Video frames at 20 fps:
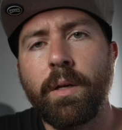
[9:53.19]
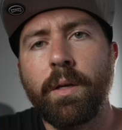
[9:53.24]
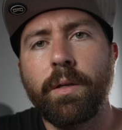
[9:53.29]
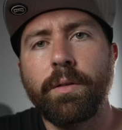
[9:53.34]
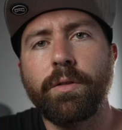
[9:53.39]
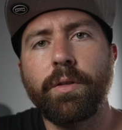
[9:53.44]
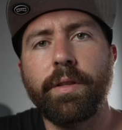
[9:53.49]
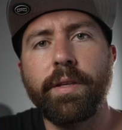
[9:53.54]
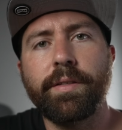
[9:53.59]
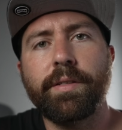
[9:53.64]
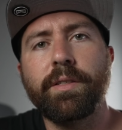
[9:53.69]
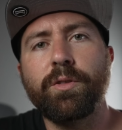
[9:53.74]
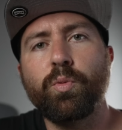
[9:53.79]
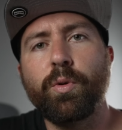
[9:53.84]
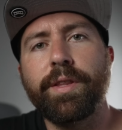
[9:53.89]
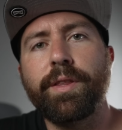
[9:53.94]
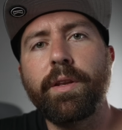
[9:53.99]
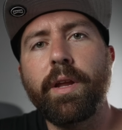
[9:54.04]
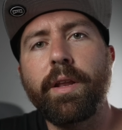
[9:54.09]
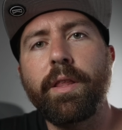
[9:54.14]
So this is
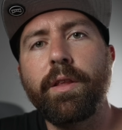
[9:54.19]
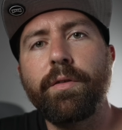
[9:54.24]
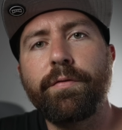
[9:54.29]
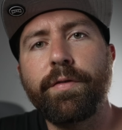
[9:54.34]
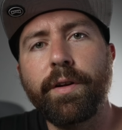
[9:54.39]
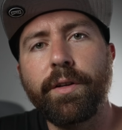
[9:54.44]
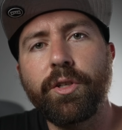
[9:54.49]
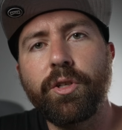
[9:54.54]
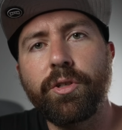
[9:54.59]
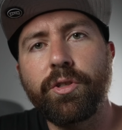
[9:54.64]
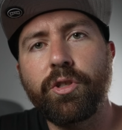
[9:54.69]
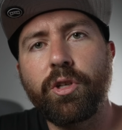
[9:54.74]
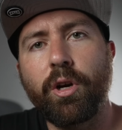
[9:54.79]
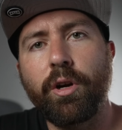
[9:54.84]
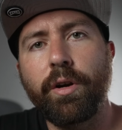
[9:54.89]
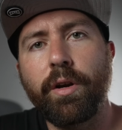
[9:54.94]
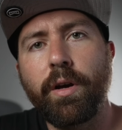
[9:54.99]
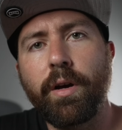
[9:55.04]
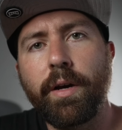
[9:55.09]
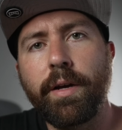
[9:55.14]
with none of the filters
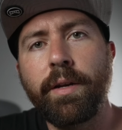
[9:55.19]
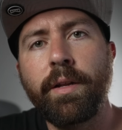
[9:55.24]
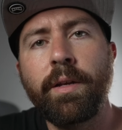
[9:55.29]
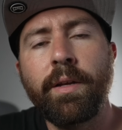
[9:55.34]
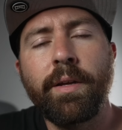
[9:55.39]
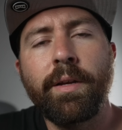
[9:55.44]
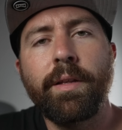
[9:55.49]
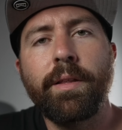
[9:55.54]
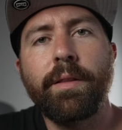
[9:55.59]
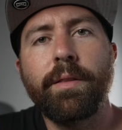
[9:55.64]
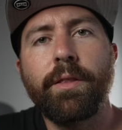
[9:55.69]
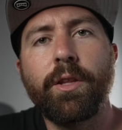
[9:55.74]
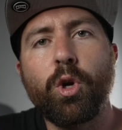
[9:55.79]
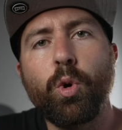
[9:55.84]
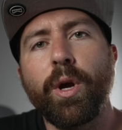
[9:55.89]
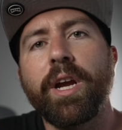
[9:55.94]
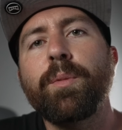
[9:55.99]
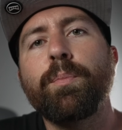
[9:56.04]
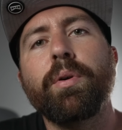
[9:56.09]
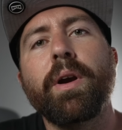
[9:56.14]
turned on. The
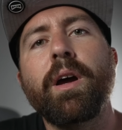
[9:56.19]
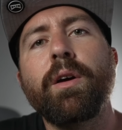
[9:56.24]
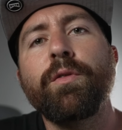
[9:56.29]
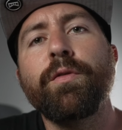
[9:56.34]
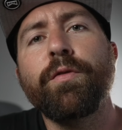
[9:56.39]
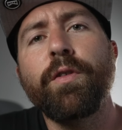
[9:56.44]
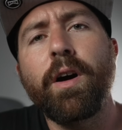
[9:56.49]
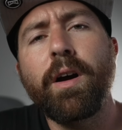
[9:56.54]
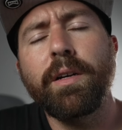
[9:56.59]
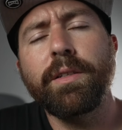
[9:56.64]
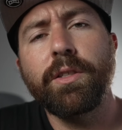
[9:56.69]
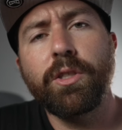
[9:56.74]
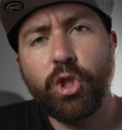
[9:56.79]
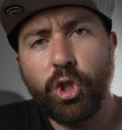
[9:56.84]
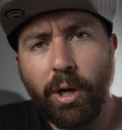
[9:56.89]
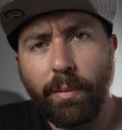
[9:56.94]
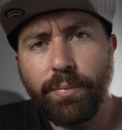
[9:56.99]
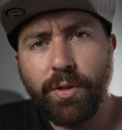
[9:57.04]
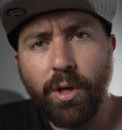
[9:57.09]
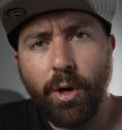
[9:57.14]
quick brown fox
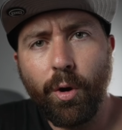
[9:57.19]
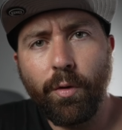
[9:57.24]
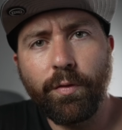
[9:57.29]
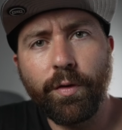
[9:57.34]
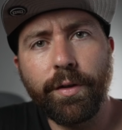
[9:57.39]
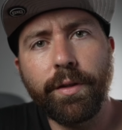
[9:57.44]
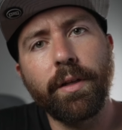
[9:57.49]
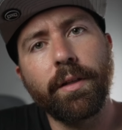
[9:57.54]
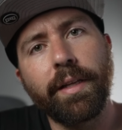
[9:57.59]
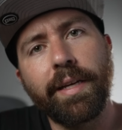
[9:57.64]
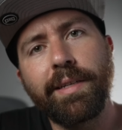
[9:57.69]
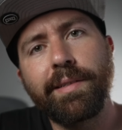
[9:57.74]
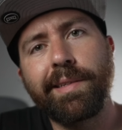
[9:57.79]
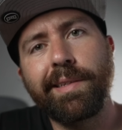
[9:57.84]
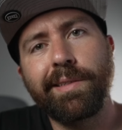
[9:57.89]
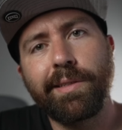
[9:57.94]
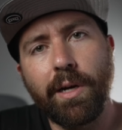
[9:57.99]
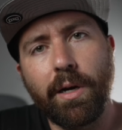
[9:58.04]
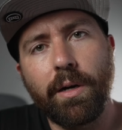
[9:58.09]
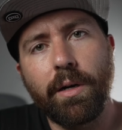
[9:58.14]
jumps over the lazy
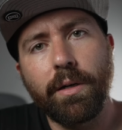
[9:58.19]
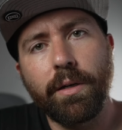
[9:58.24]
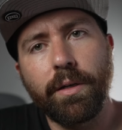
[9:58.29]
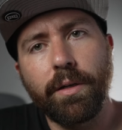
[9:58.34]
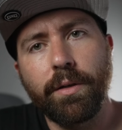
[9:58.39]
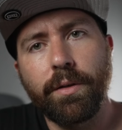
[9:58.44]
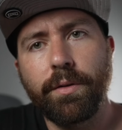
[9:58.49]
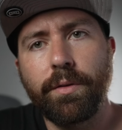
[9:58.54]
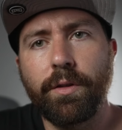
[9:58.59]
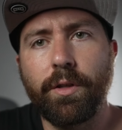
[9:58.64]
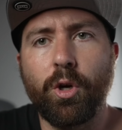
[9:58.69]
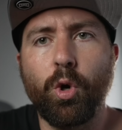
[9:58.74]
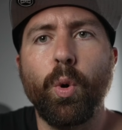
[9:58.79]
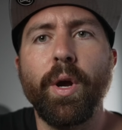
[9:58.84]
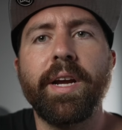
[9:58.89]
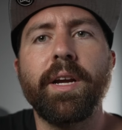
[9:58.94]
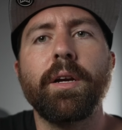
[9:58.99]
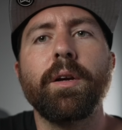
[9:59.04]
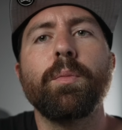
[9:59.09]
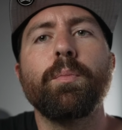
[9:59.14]
dog. The
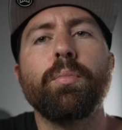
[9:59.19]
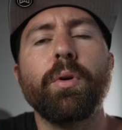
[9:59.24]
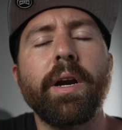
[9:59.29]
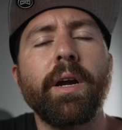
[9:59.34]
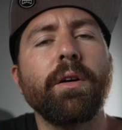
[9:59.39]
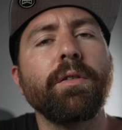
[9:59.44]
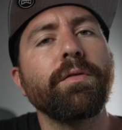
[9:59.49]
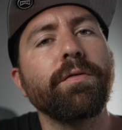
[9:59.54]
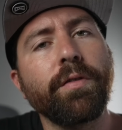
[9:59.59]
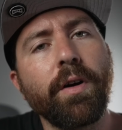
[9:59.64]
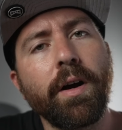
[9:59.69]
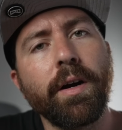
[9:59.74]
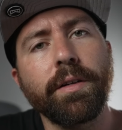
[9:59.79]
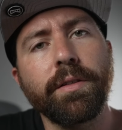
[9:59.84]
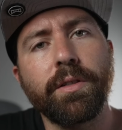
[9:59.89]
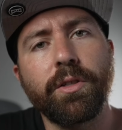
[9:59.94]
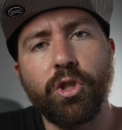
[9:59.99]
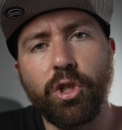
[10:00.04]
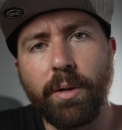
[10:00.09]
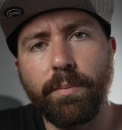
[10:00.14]
quick brown
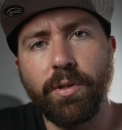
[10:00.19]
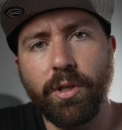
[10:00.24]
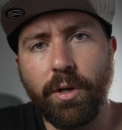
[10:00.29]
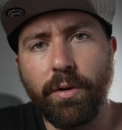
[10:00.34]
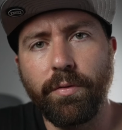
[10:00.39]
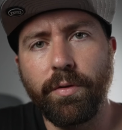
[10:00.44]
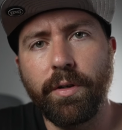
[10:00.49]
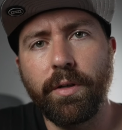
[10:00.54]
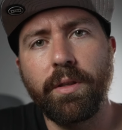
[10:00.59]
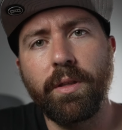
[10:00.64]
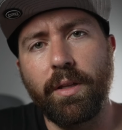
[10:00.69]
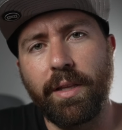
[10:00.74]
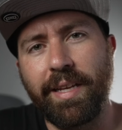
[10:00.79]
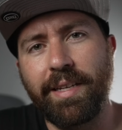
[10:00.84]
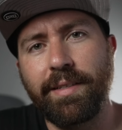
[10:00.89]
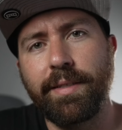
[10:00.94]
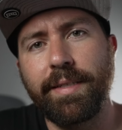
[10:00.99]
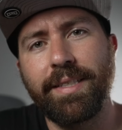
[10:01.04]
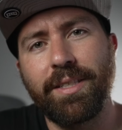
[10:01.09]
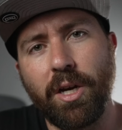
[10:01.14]
fox jumps over the
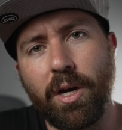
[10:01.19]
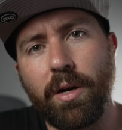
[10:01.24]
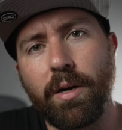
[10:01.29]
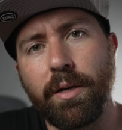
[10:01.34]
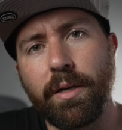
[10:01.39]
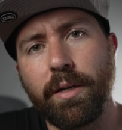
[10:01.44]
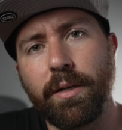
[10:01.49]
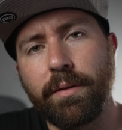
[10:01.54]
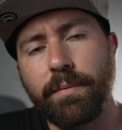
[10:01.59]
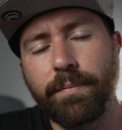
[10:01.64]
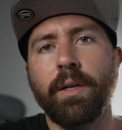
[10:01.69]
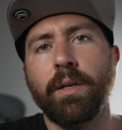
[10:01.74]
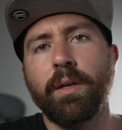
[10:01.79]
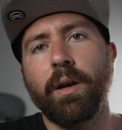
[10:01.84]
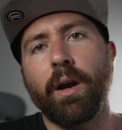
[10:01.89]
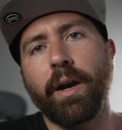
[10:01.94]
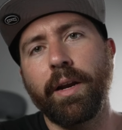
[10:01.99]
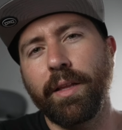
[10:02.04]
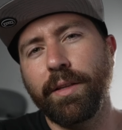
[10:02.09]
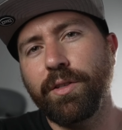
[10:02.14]
lazy dog.
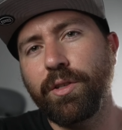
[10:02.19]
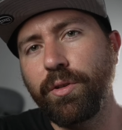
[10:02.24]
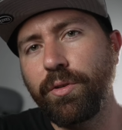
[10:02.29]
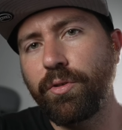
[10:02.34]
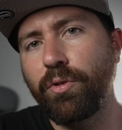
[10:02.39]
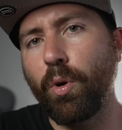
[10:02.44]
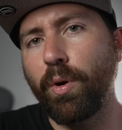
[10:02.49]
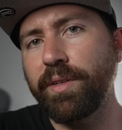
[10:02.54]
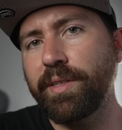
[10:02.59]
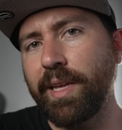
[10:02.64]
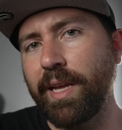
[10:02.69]
All right, let's do noise